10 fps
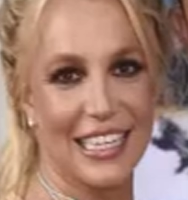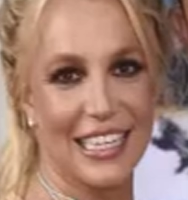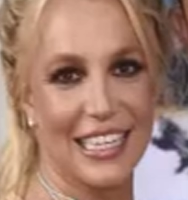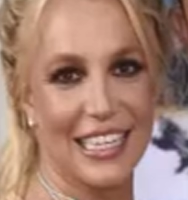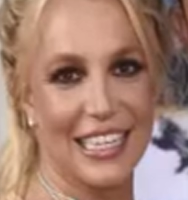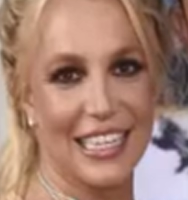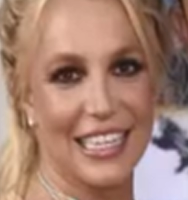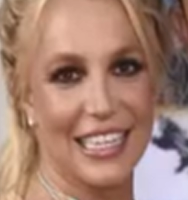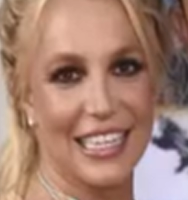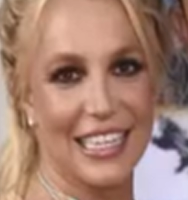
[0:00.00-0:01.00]

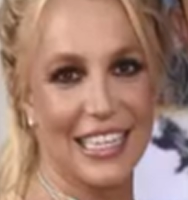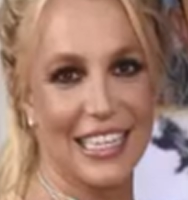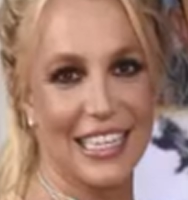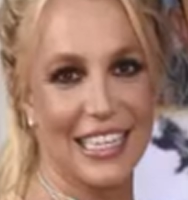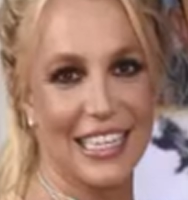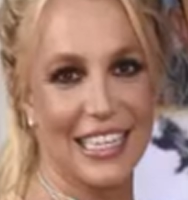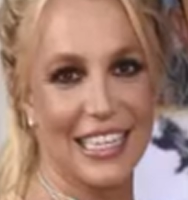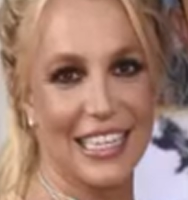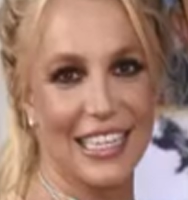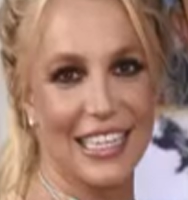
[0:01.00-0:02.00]

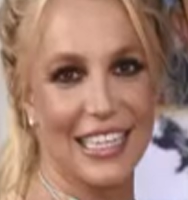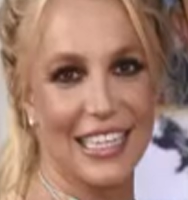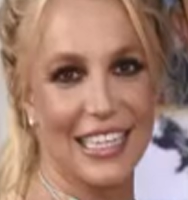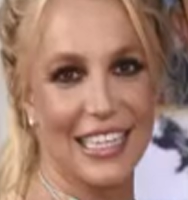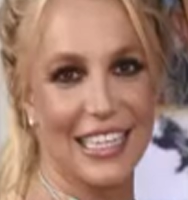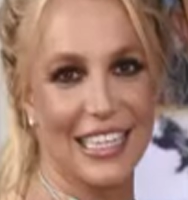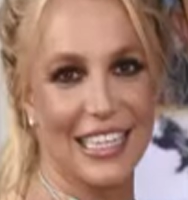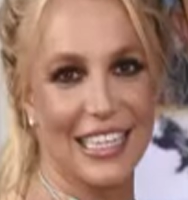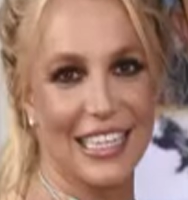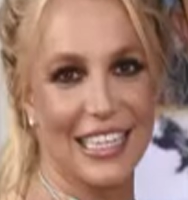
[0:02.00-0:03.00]

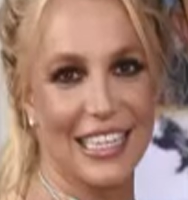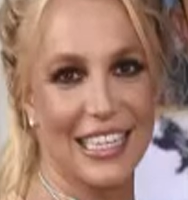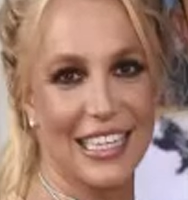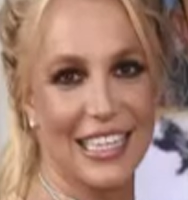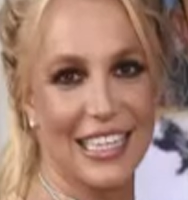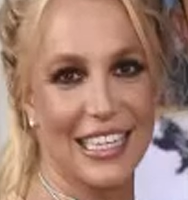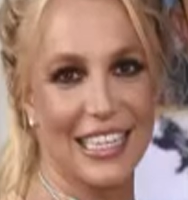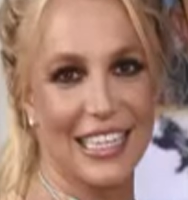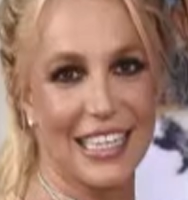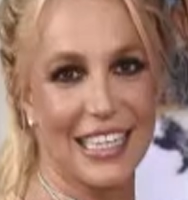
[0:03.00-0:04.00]

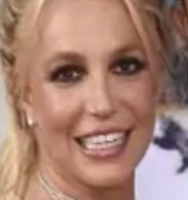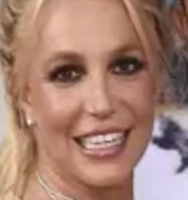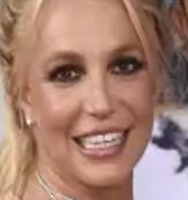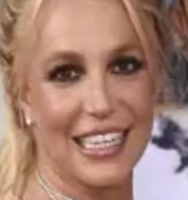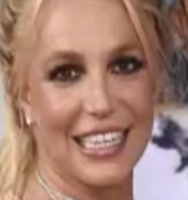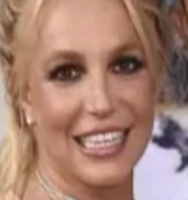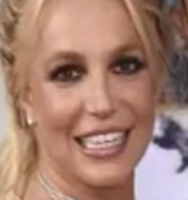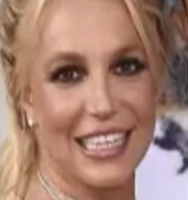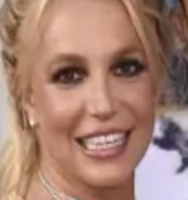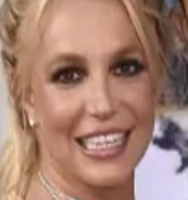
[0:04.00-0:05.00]

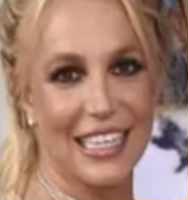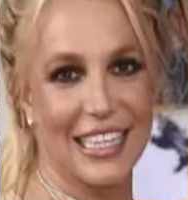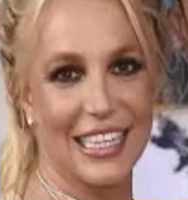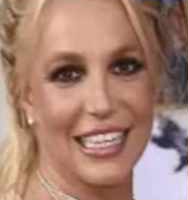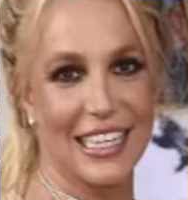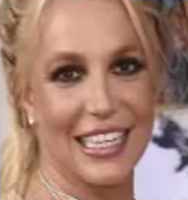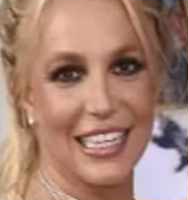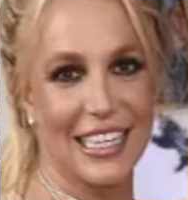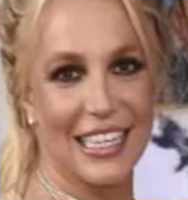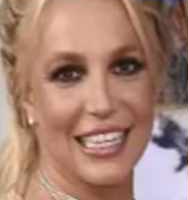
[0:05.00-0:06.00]

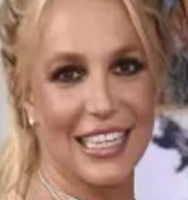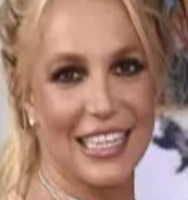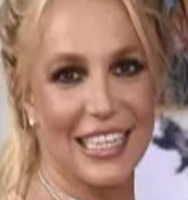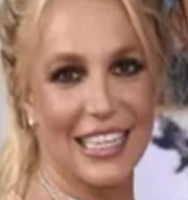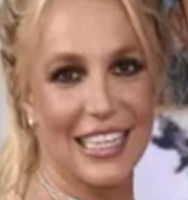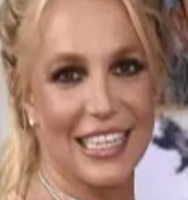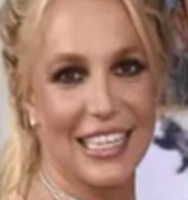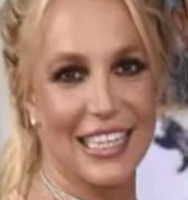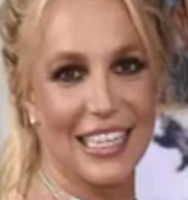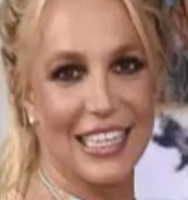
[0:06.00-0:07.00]

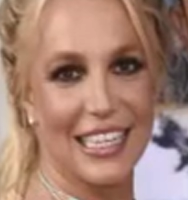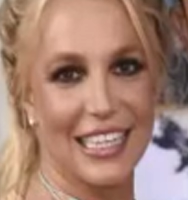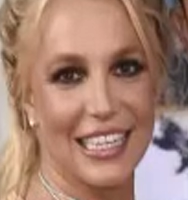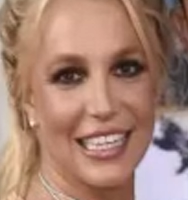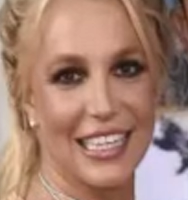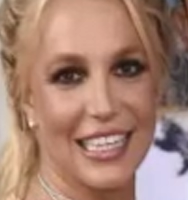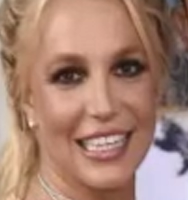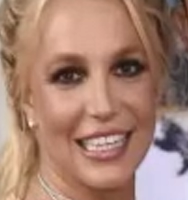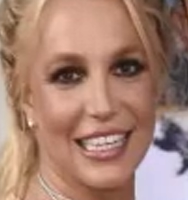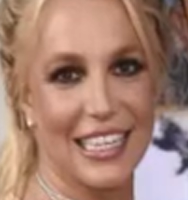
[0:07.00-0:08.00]
[no speech]